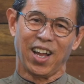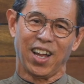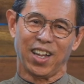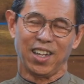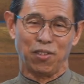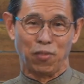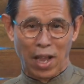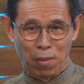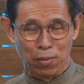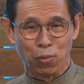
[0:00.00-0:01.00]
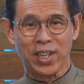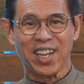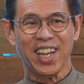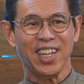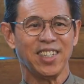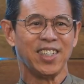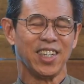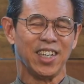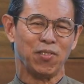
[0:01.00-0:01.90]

a happy weekend,